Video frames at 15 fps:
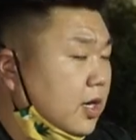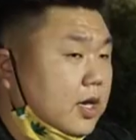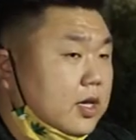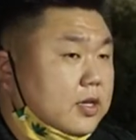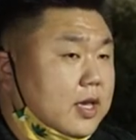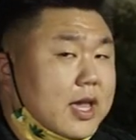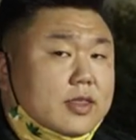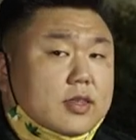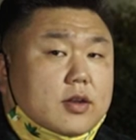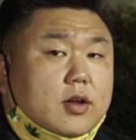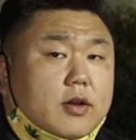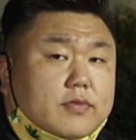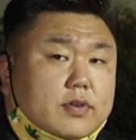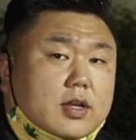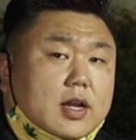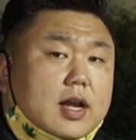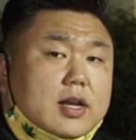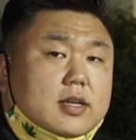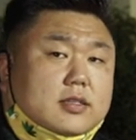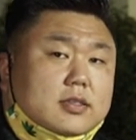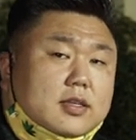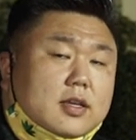Again, Ethan Harvard,
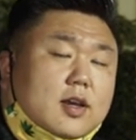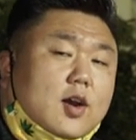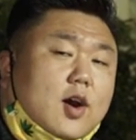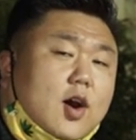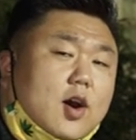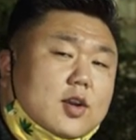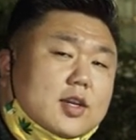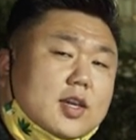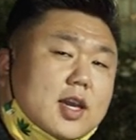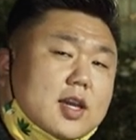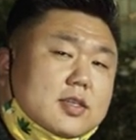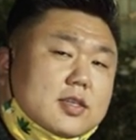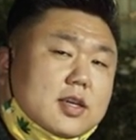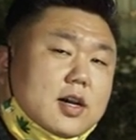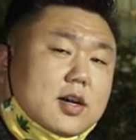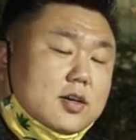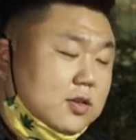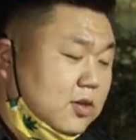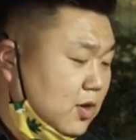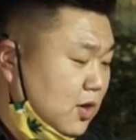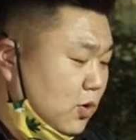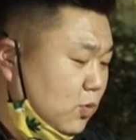guys. Heart of
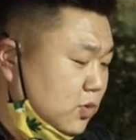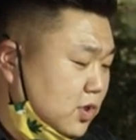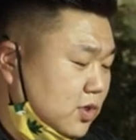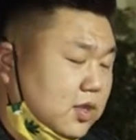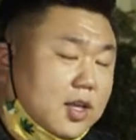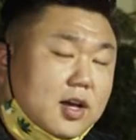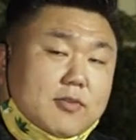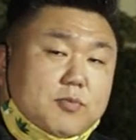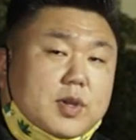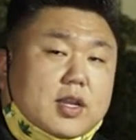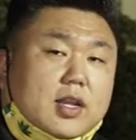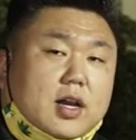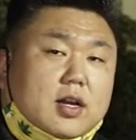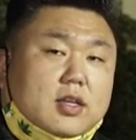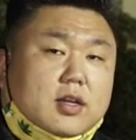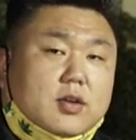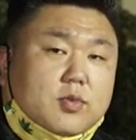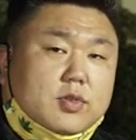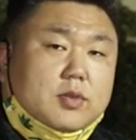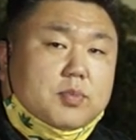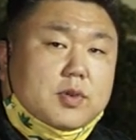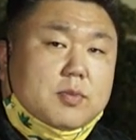K-Town. We just love being out here
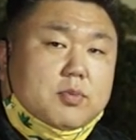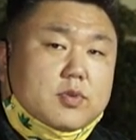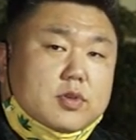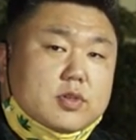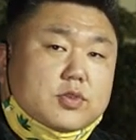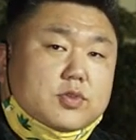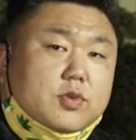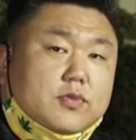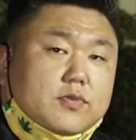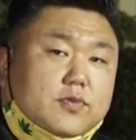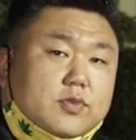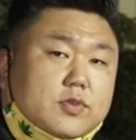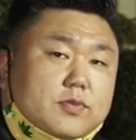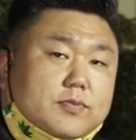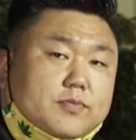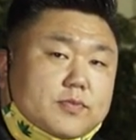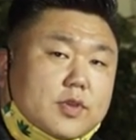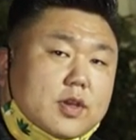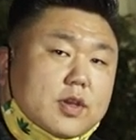with the people and enjoying food.